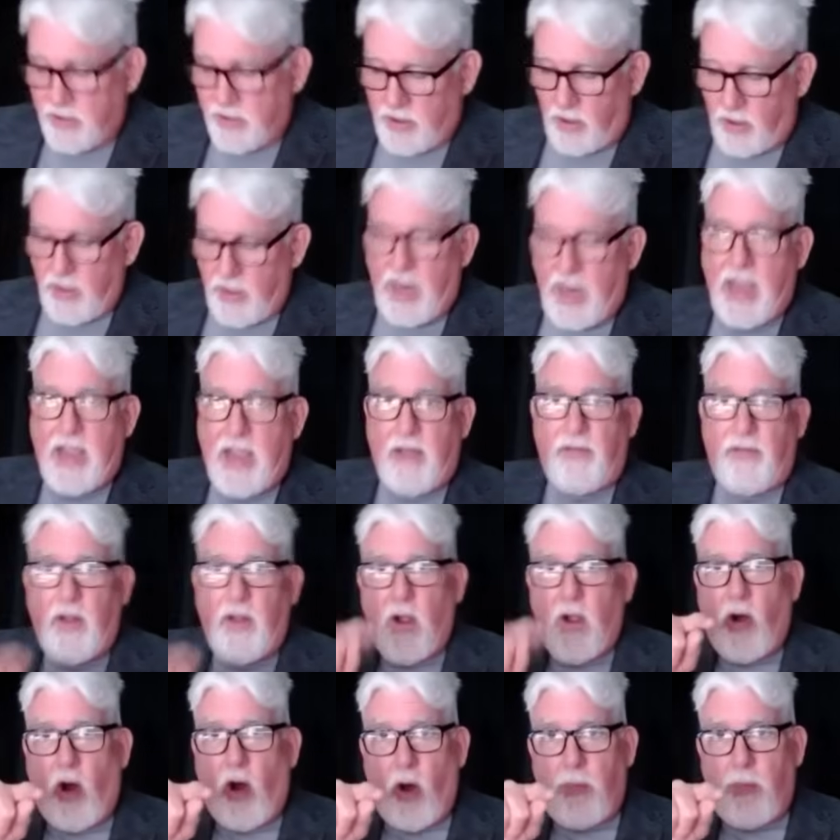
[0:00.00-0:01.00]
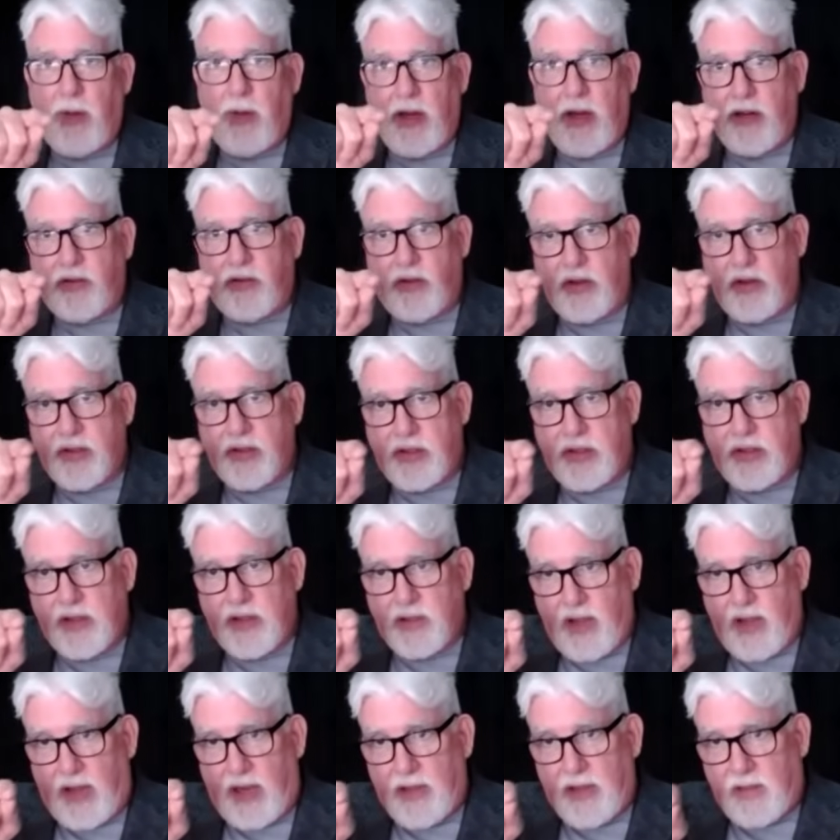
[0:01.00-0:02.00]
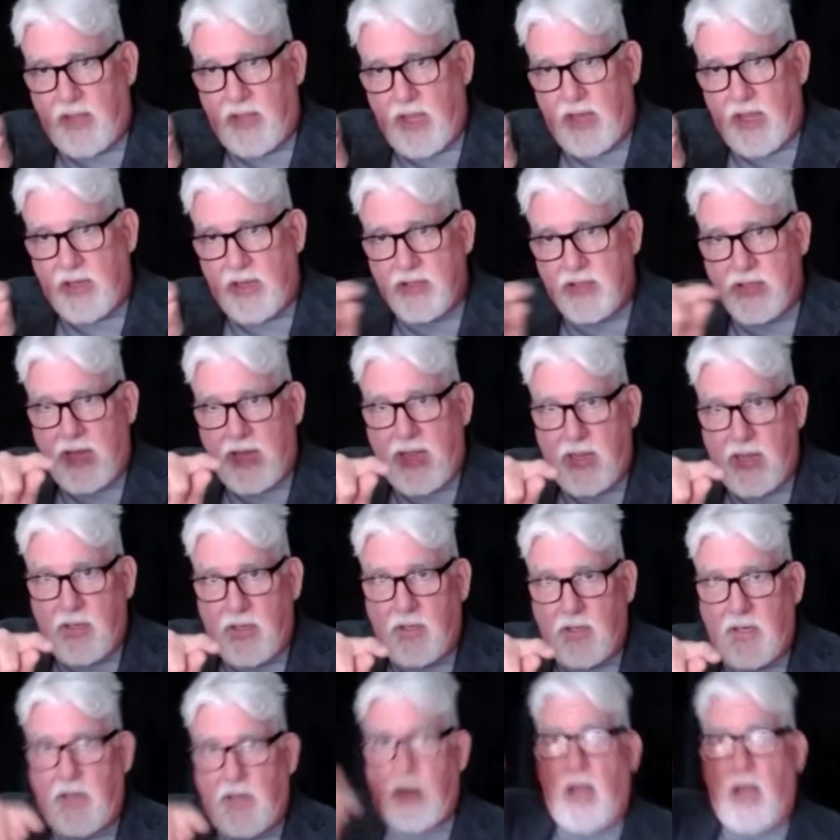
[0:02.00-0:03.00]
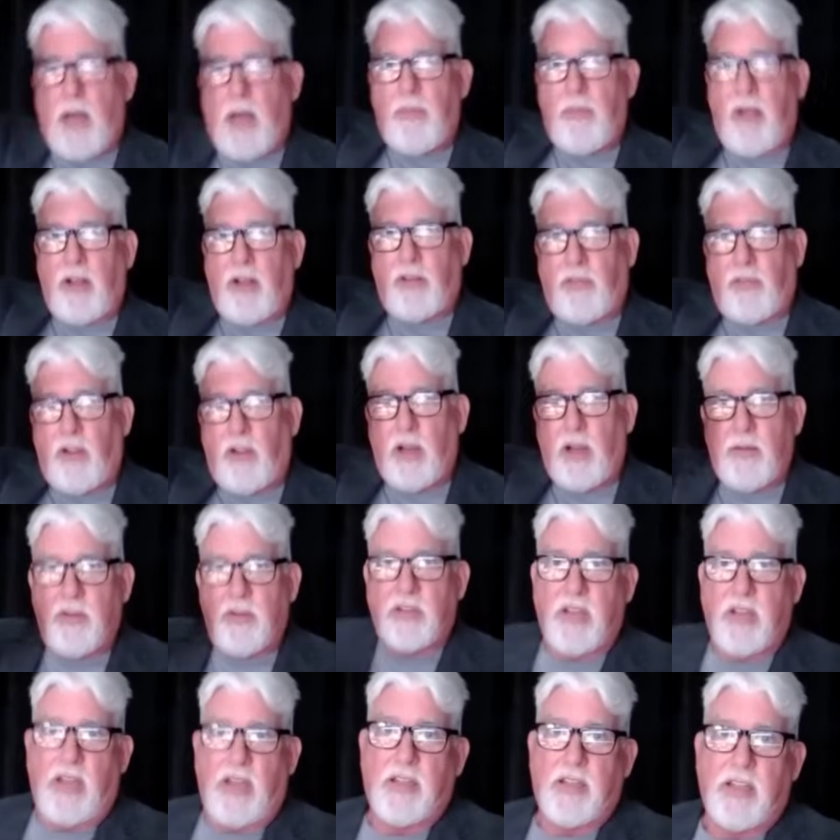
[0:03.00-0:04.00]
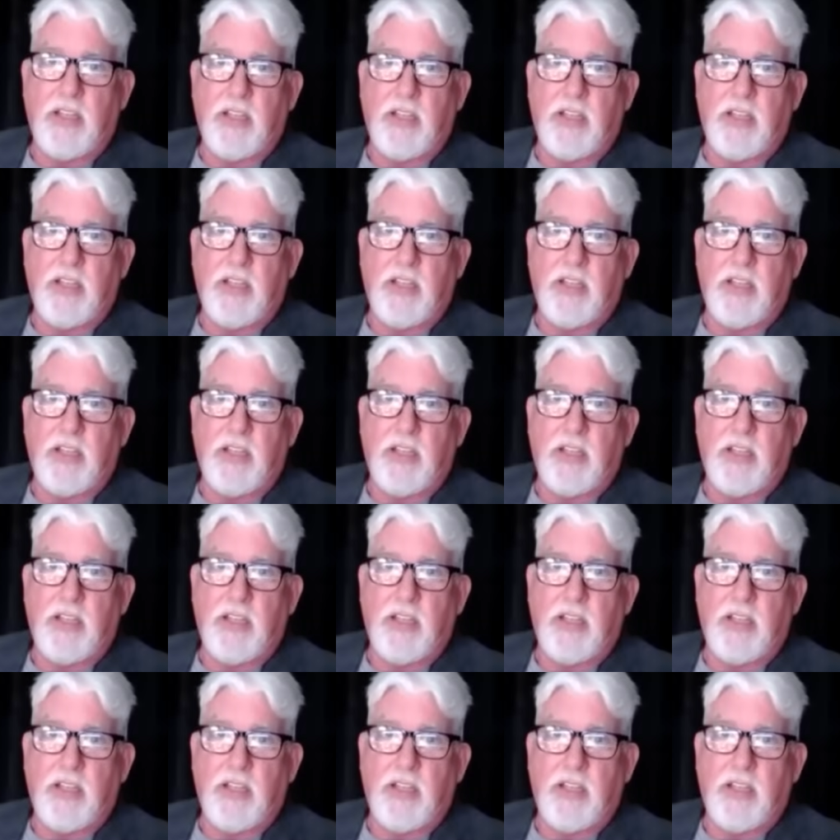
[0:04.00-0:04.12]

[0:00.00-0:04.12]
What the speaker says: So you have open interest is like this, and the on-balance volume is like